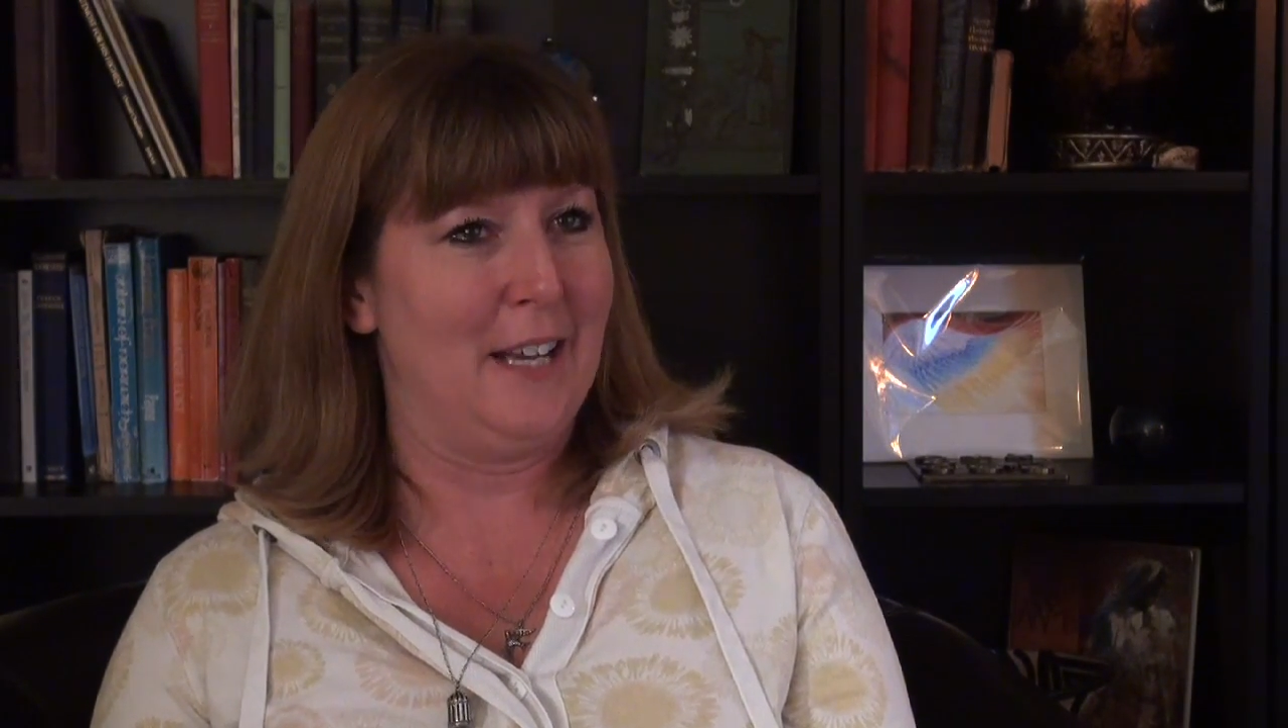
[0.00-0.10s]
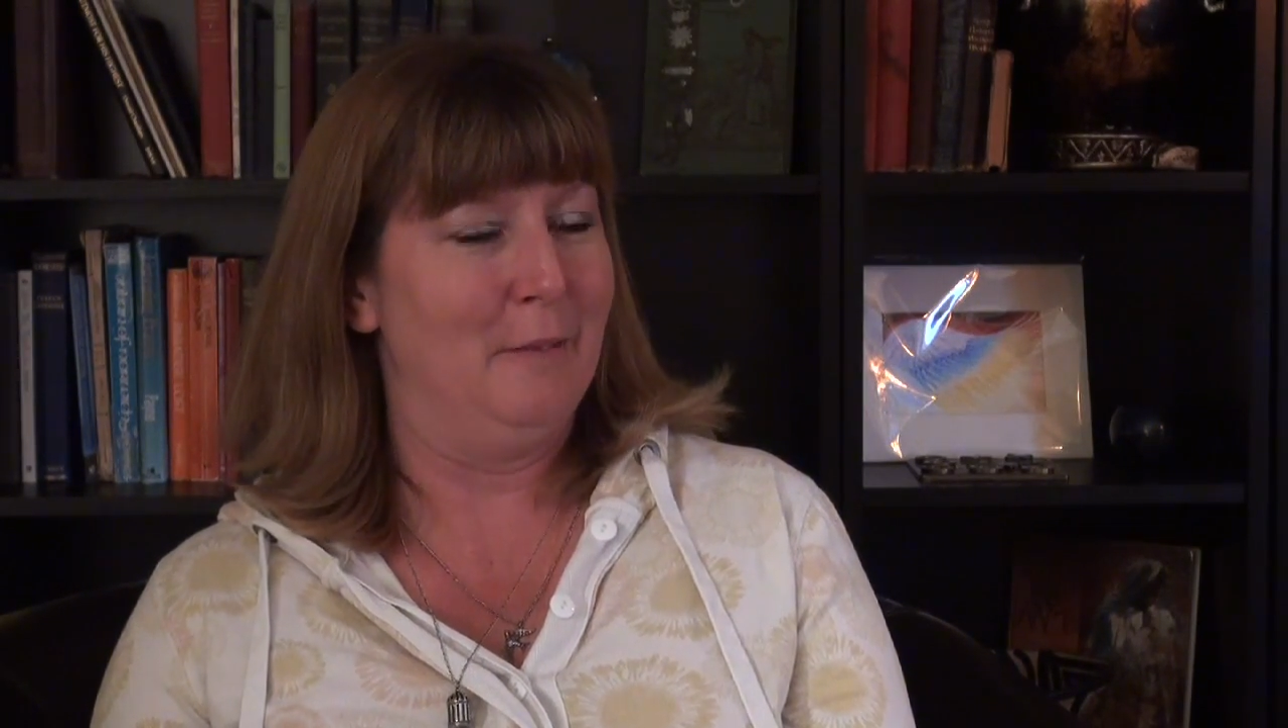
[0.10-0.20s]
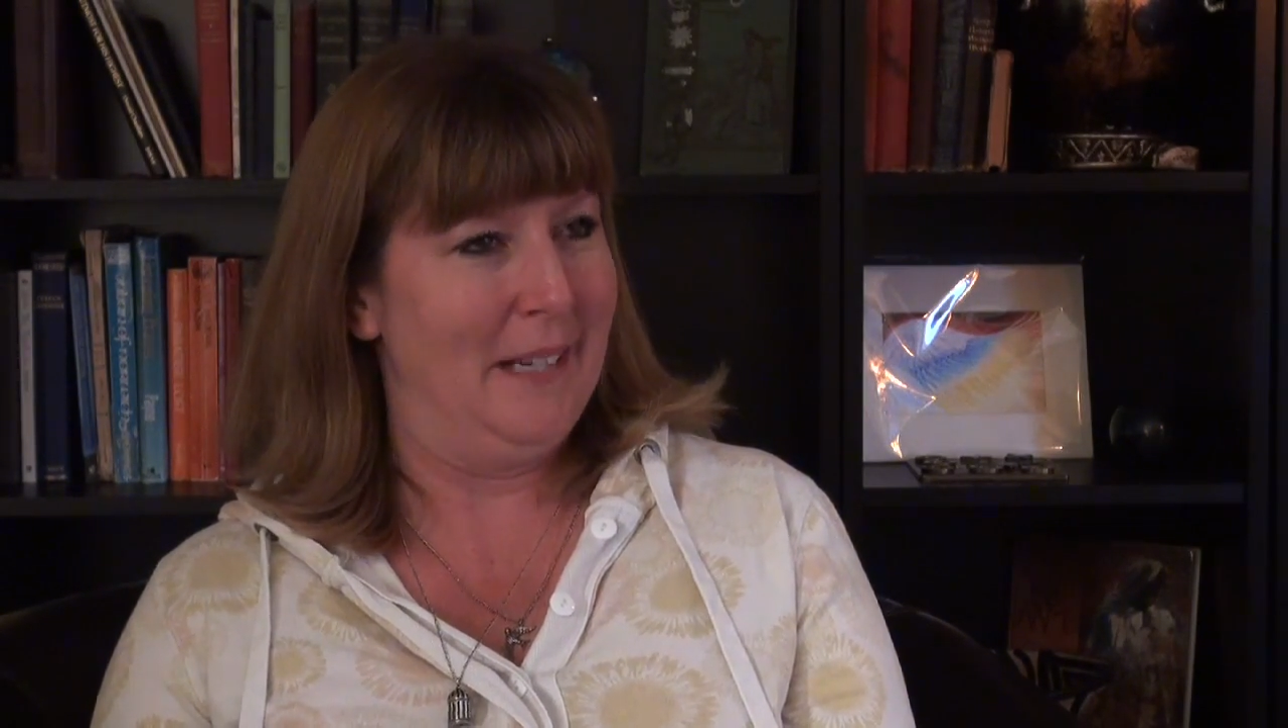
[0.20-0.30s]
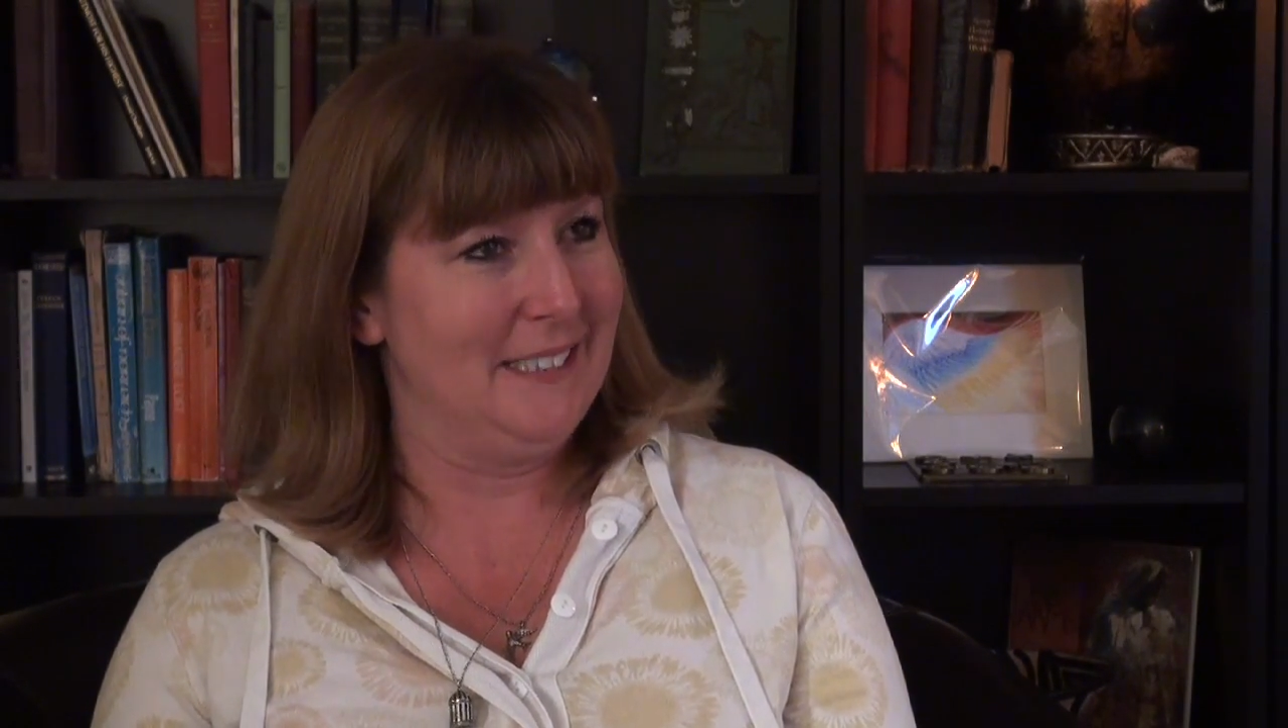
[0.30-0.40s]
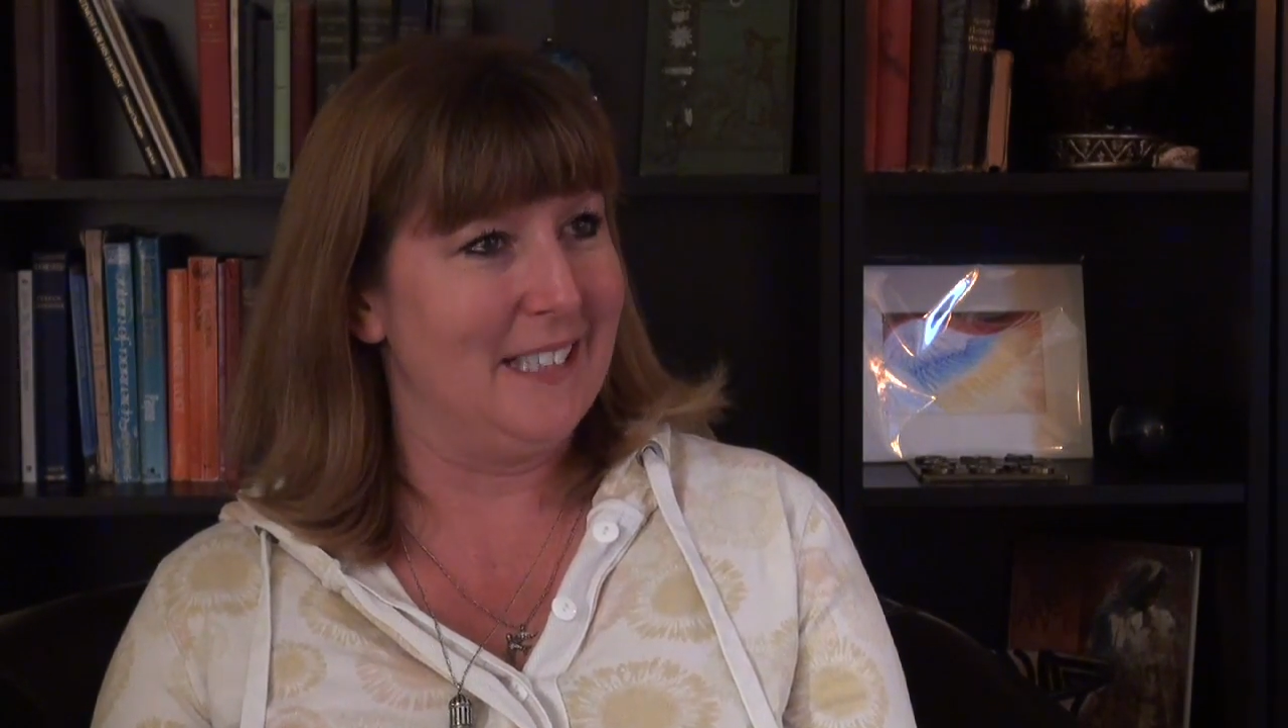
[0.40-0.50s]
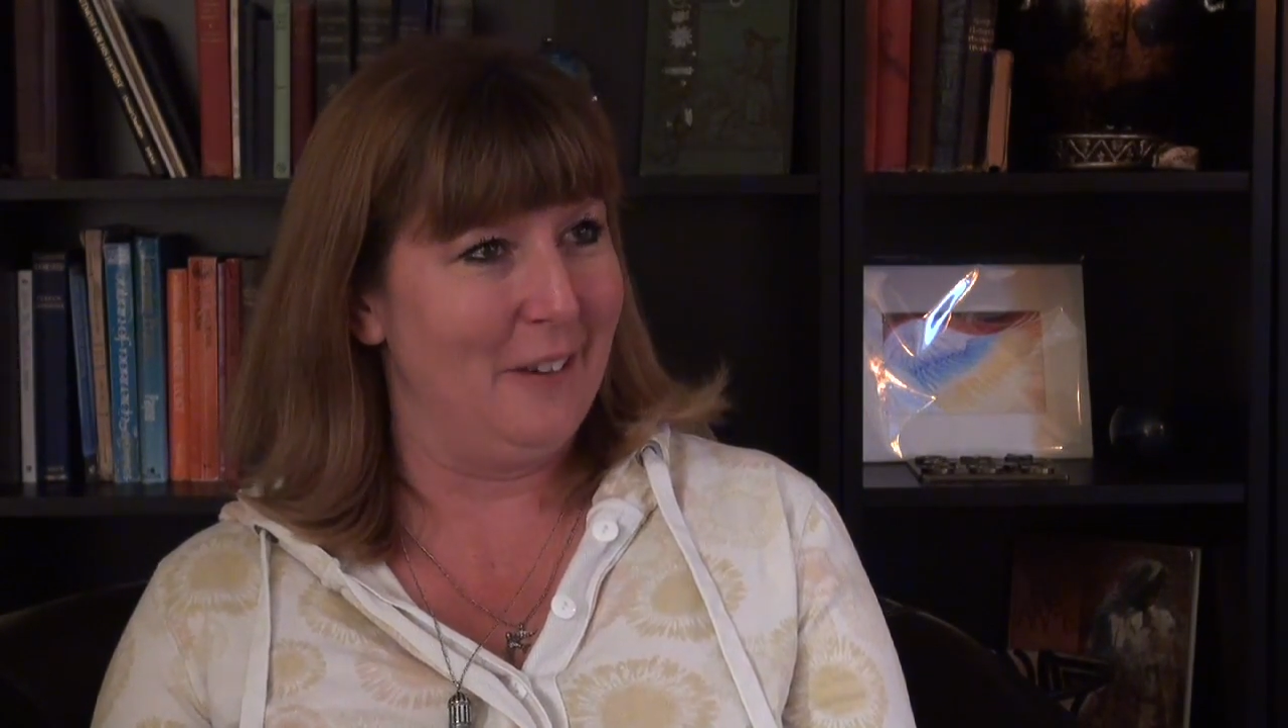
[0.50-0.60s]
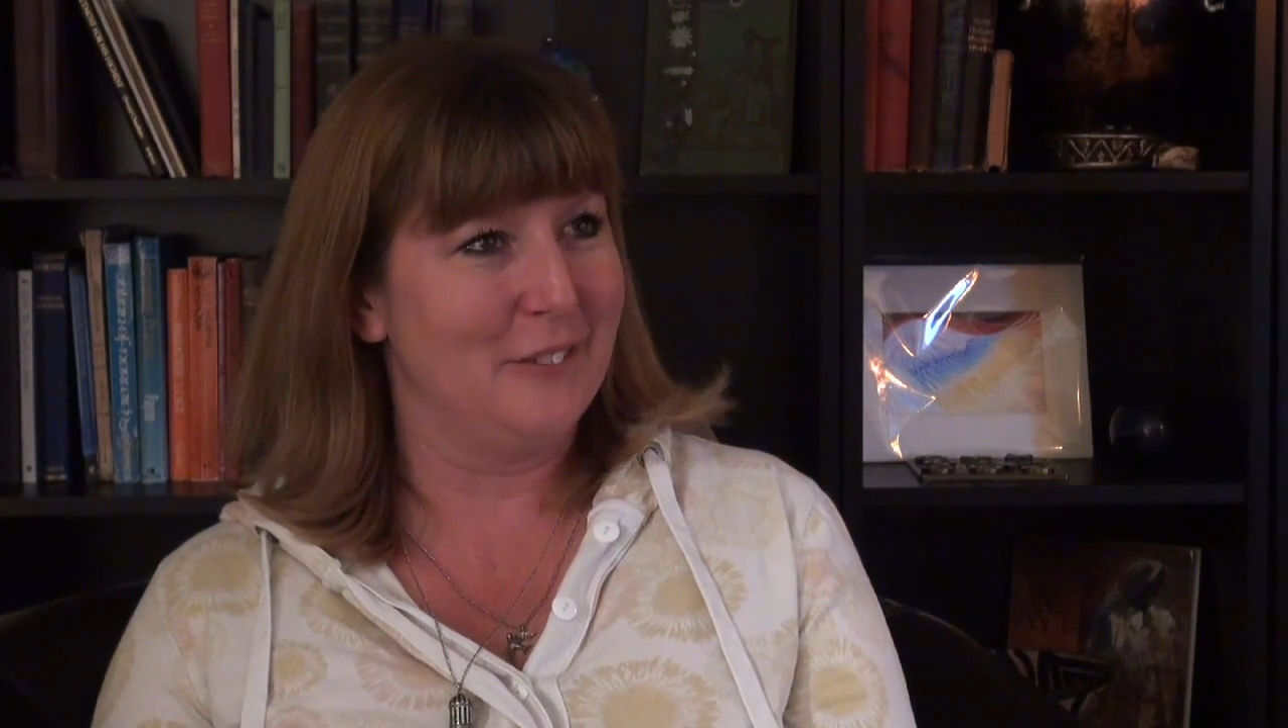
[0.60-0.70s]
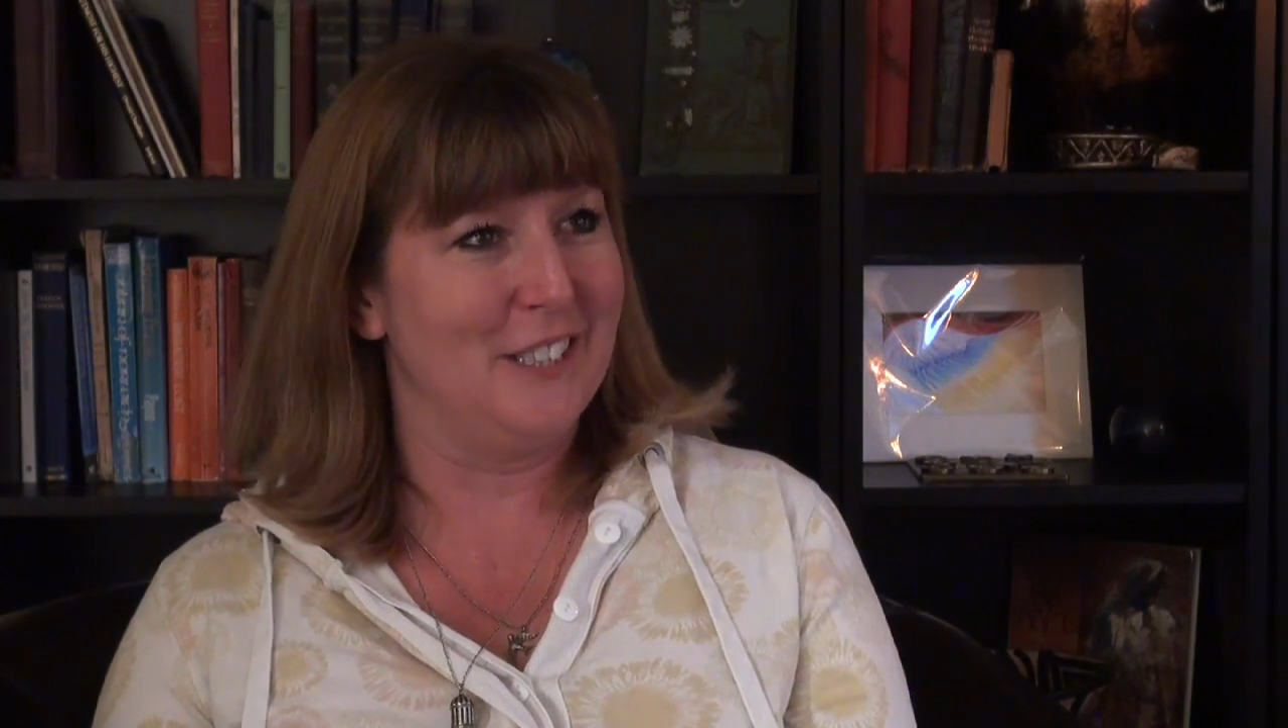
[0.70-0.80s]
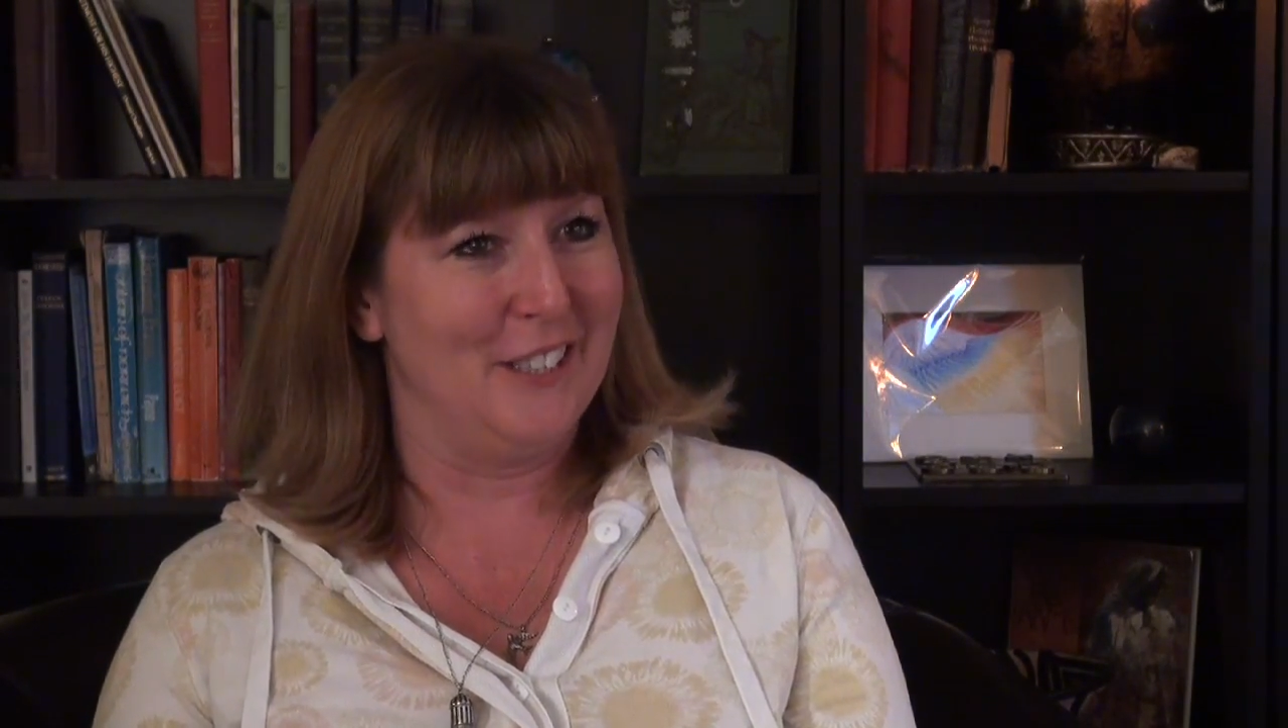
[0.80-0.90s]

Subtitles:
out of myself